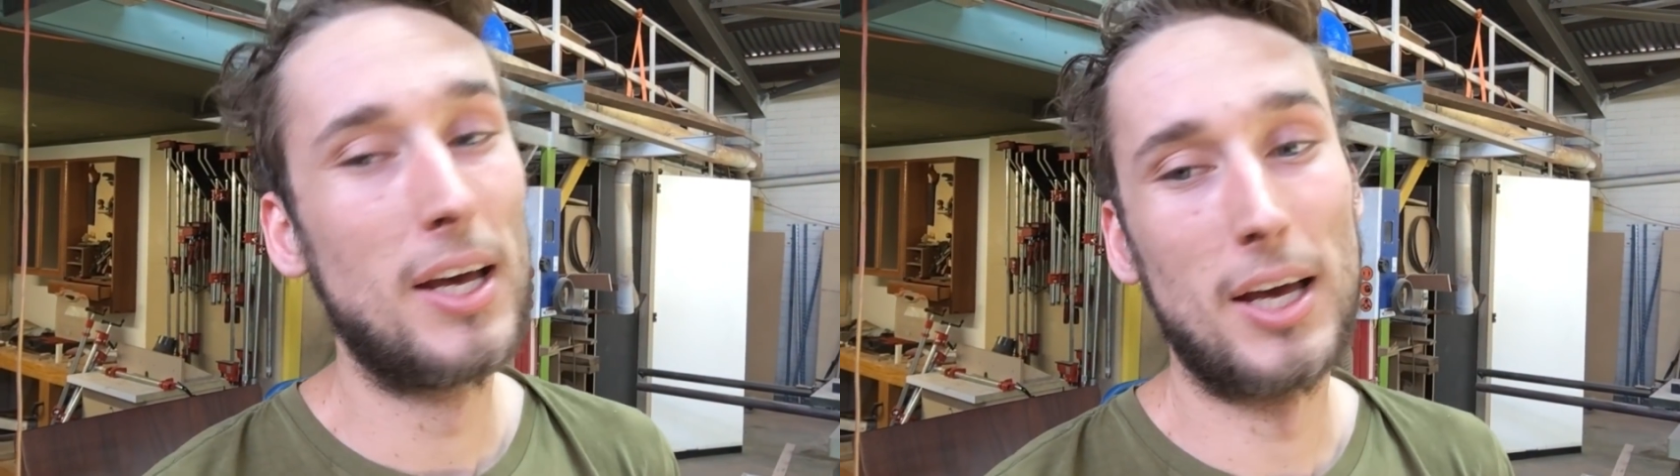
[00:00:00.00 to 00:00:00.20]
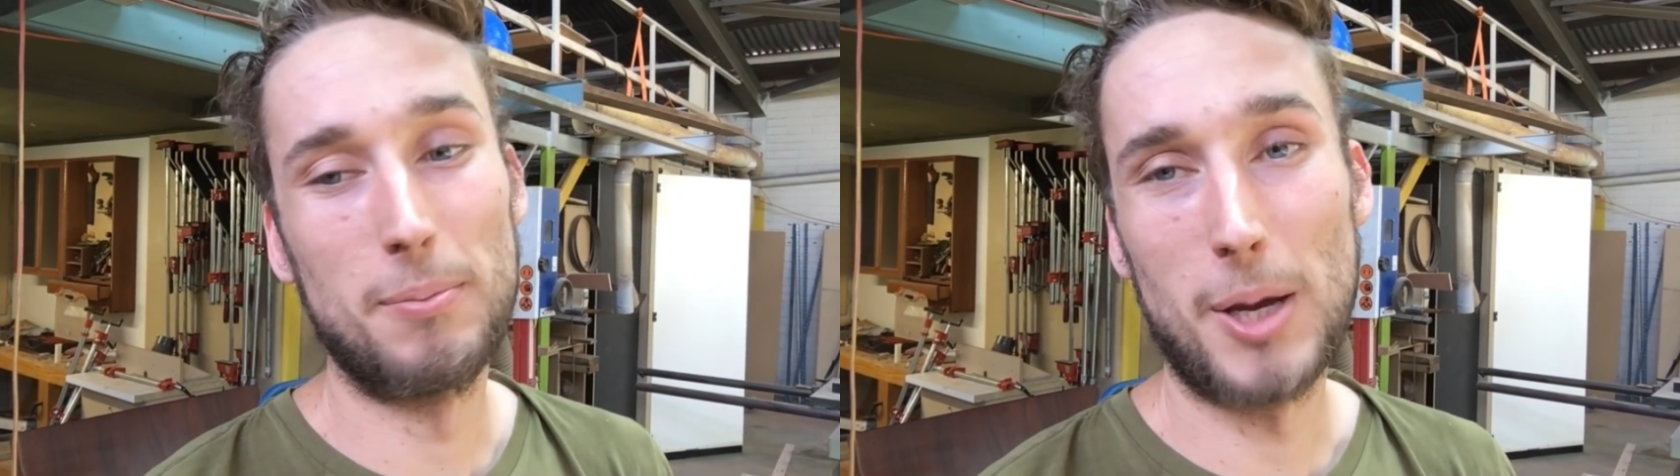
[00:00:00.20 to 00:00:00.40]

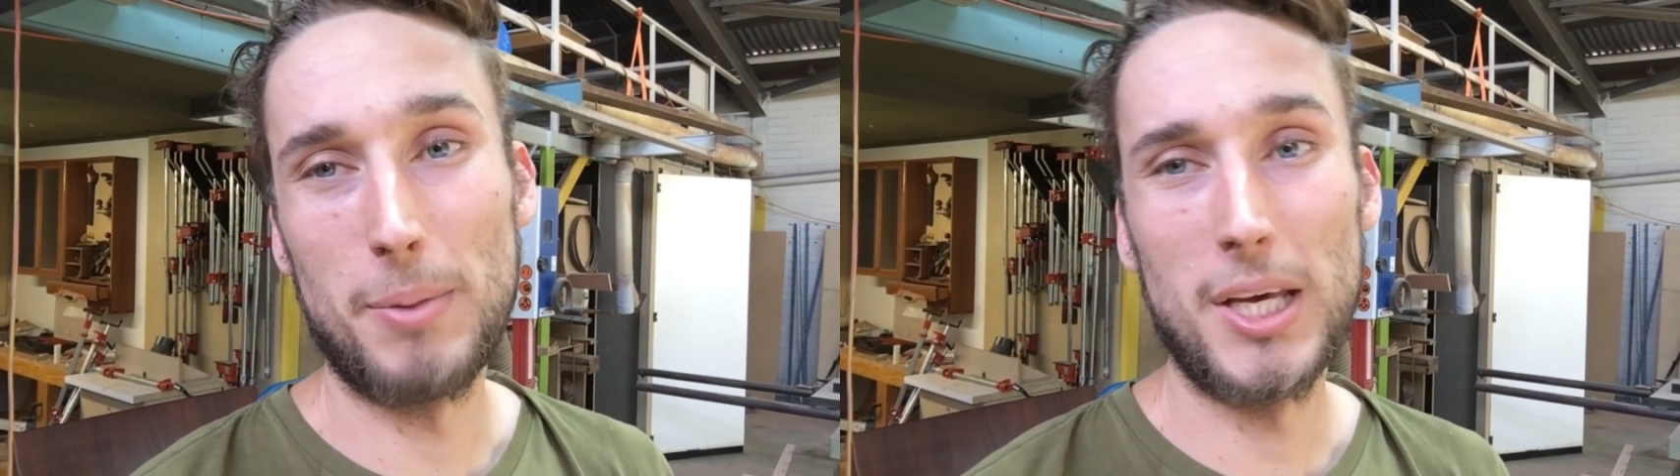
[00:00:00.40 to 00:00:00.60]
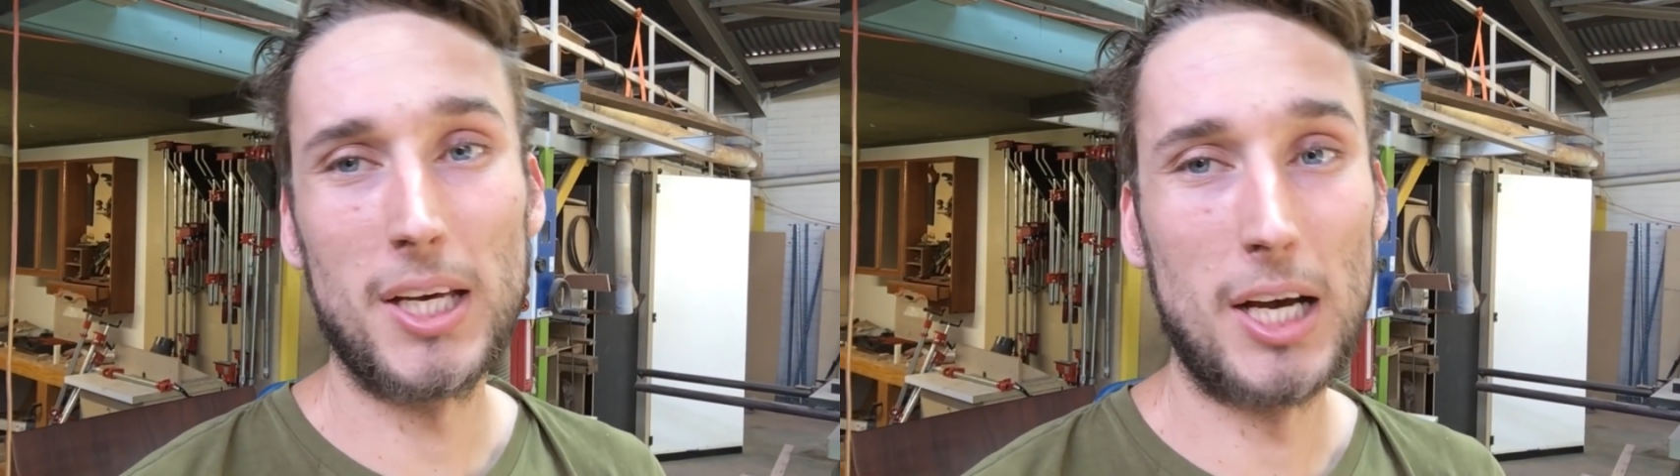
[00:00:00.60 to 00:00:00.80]
And by
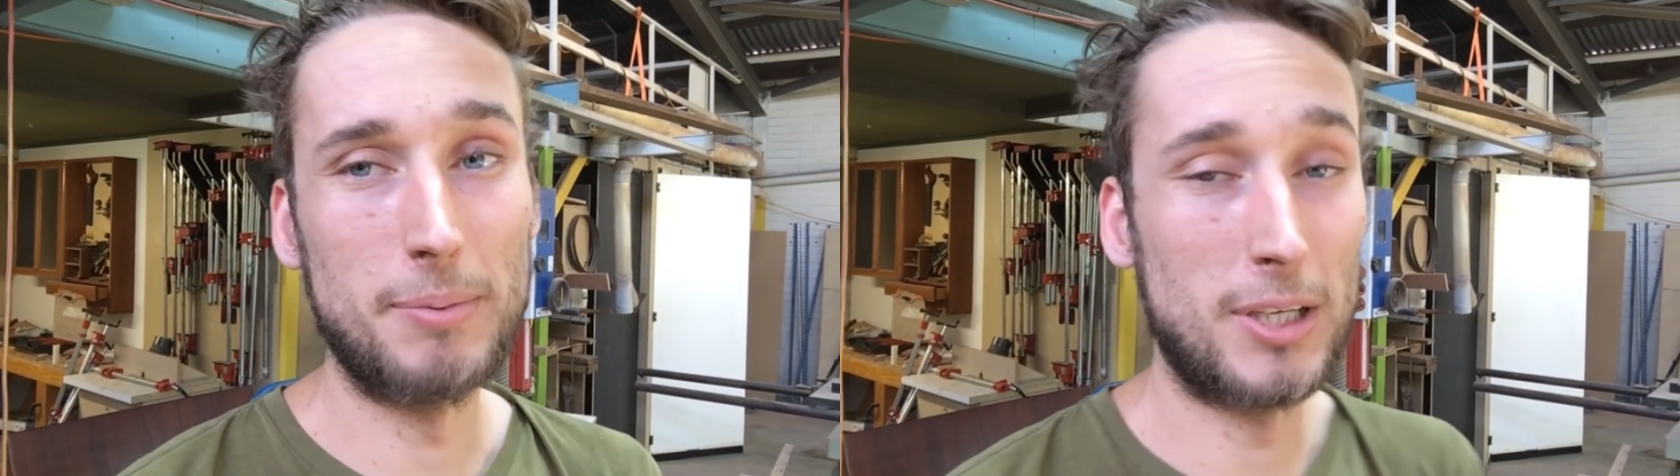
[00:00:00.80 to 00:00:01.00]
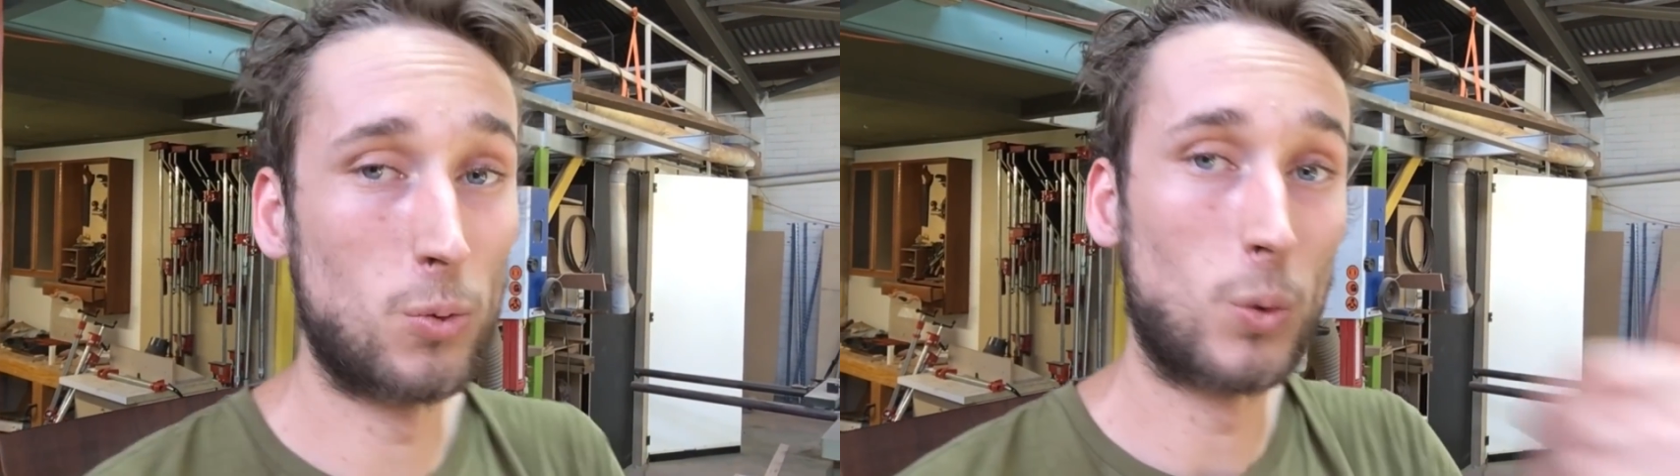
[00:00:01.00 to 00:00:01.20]
big, I
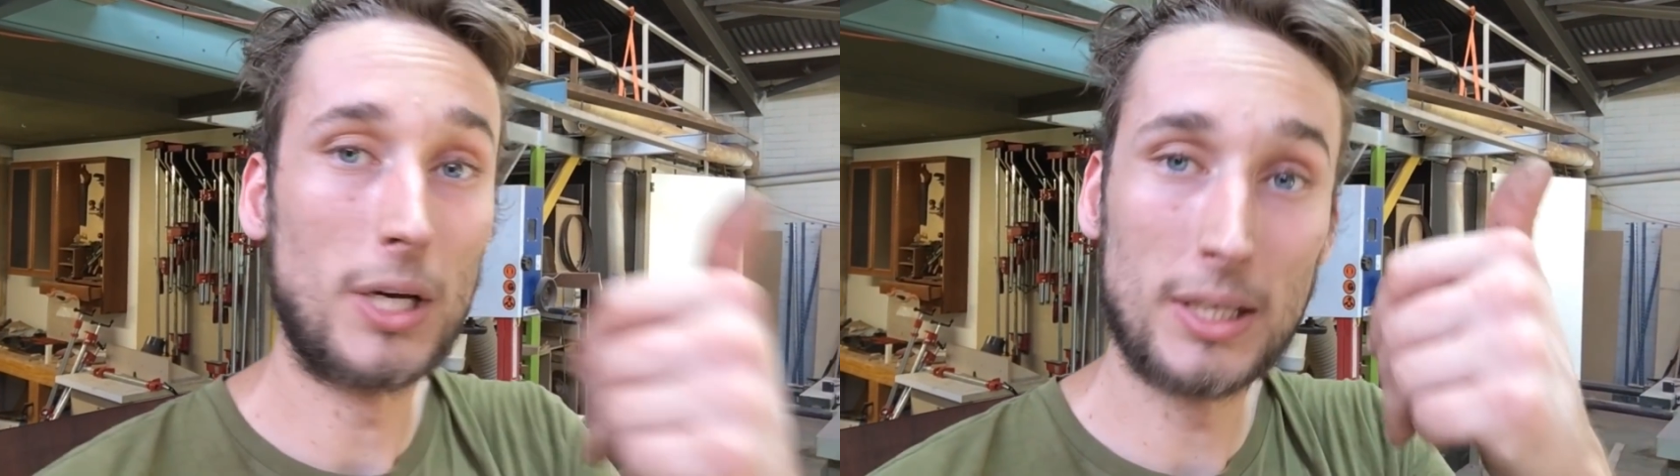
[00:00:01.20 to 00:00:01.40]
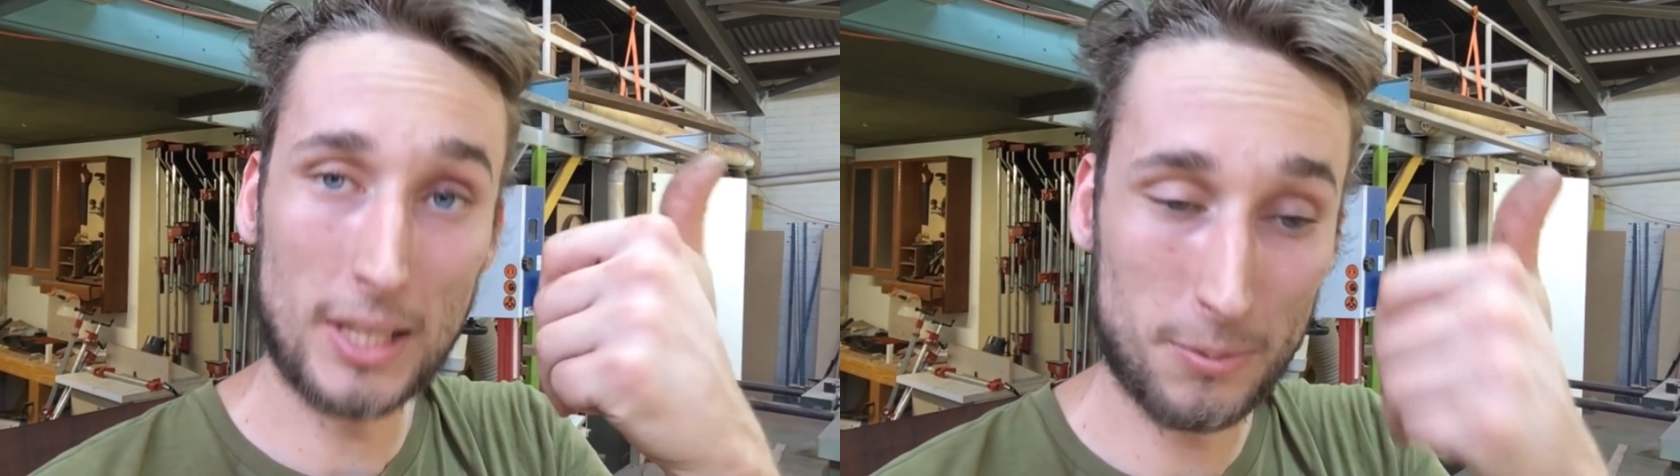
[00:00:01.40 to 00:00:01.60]
mean
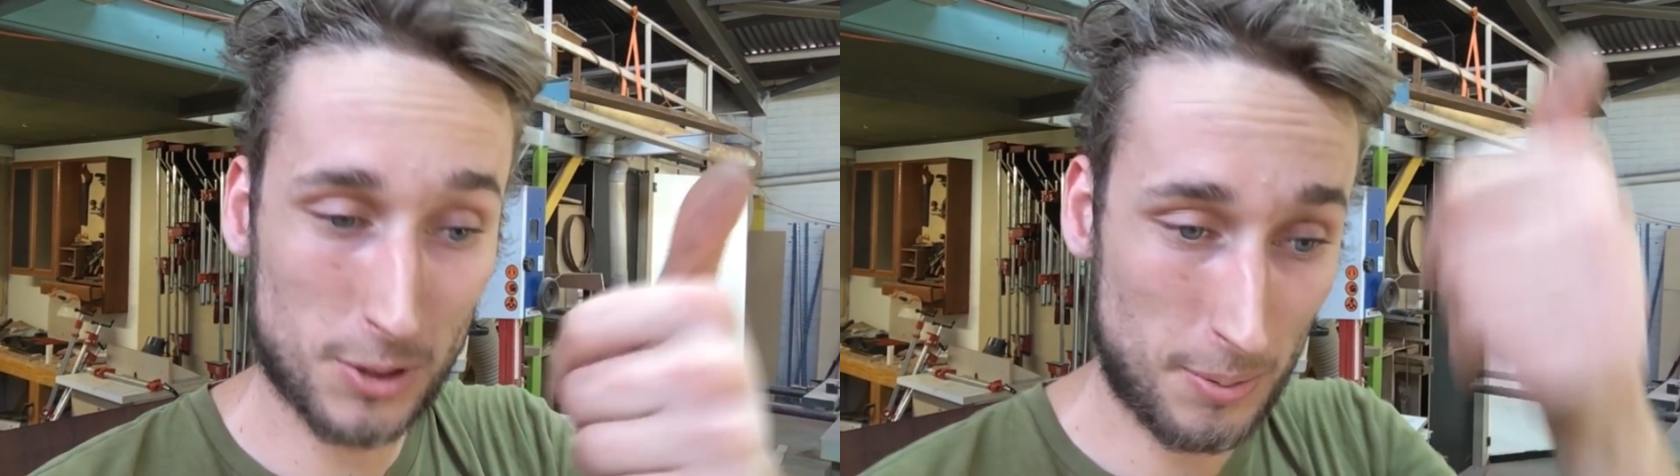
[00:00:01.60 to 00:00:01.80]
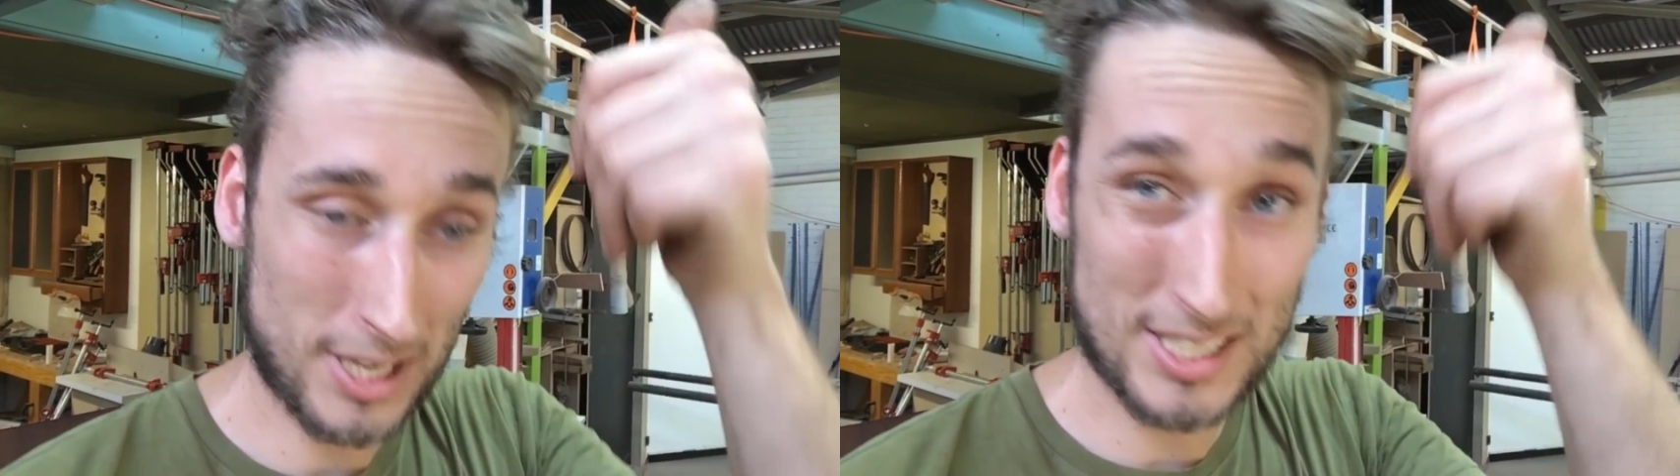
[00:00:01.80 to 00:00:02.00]
one that was about